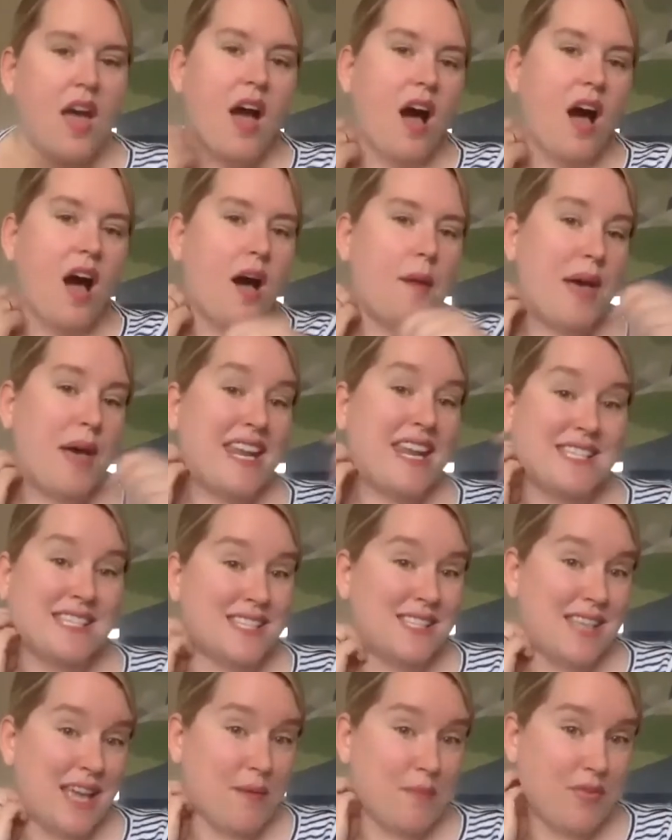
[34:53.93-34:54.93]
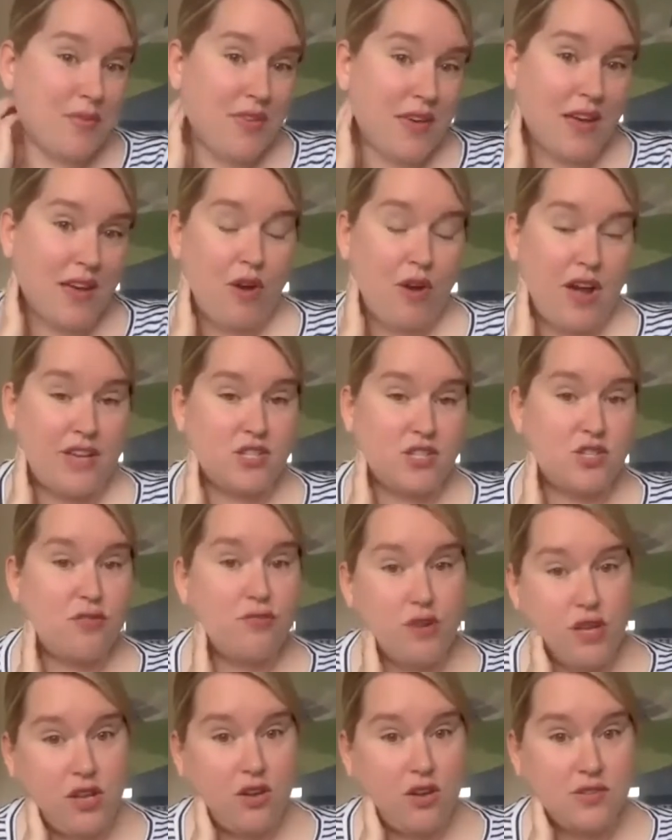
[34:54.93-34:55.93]
And it's the same thing, right? So for
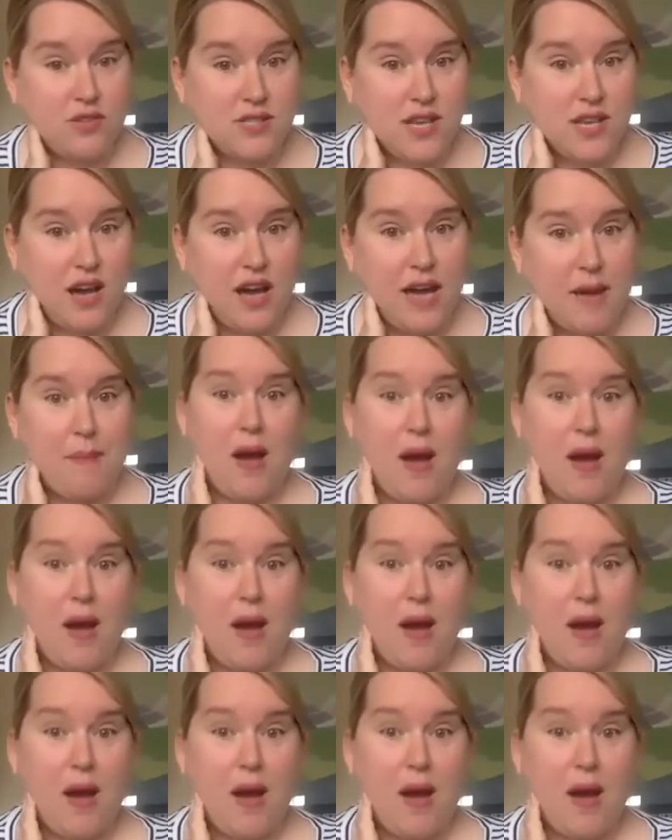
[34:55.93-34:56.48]
a long time,